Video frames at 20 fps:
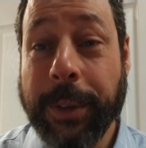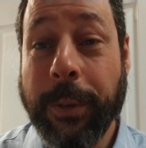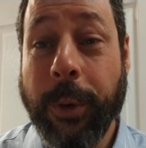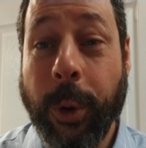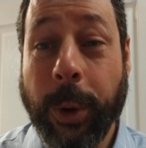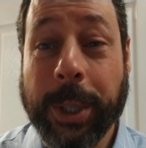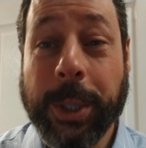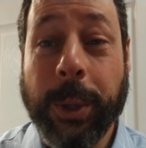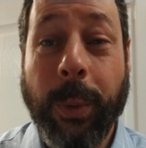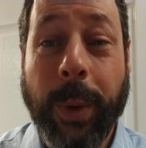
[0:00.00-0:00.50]
Of
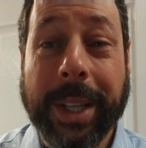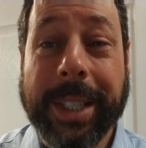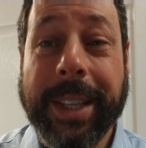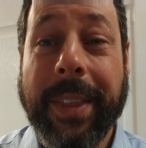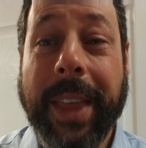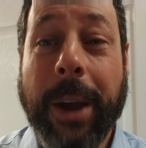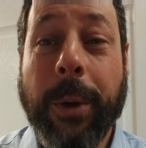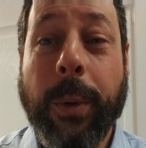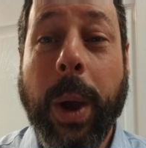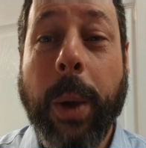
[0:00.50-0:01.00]
course, it
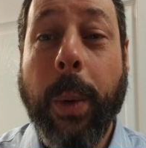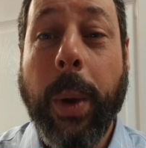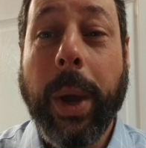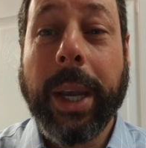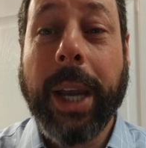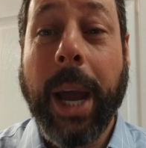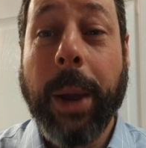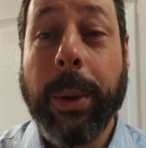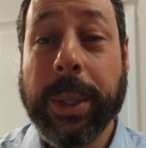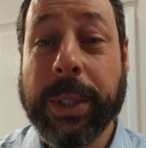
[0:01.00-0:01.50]
wasn't that way
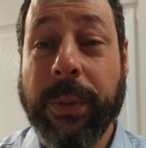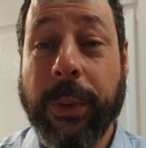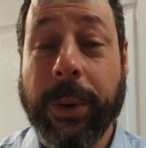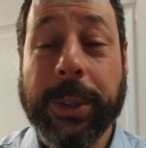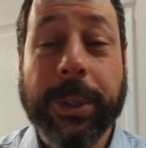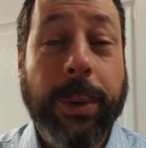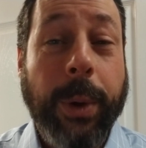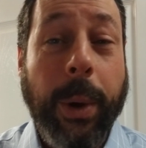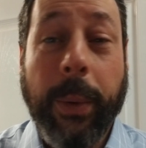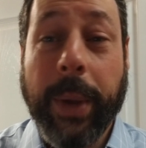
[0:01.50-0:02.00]
when I was
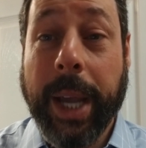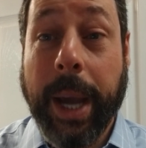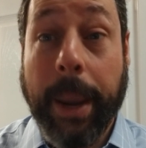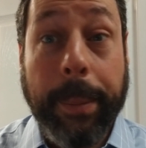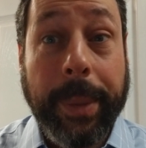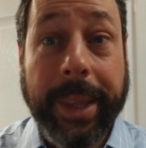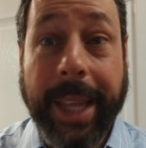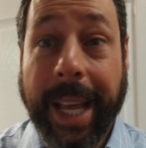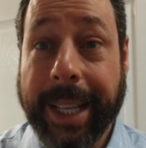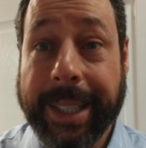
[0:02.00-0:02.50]
first growing
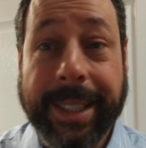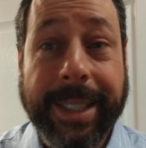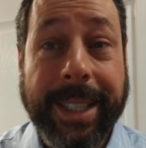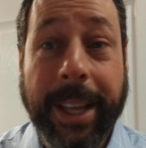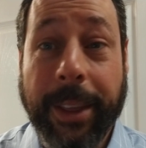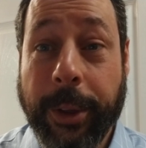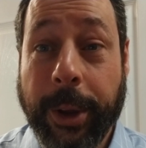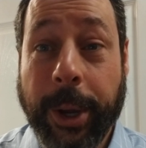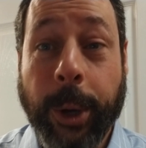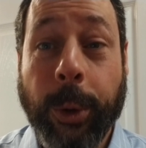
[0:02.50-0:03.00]
up, but that's
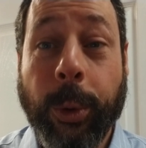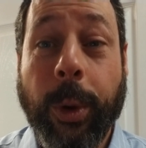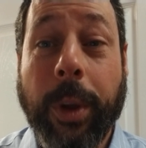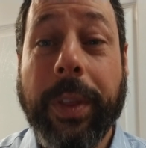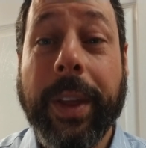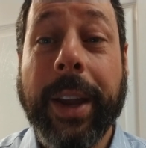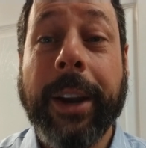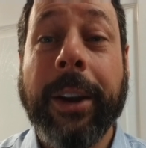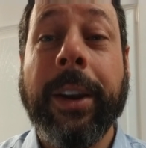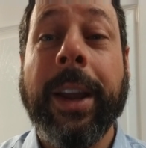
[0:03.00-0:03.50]
neither here nor
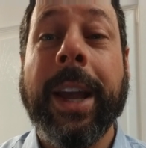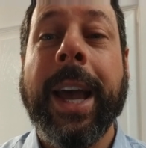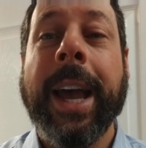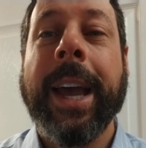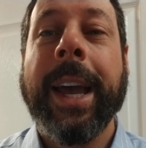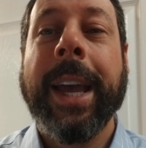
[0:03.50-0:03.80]
there.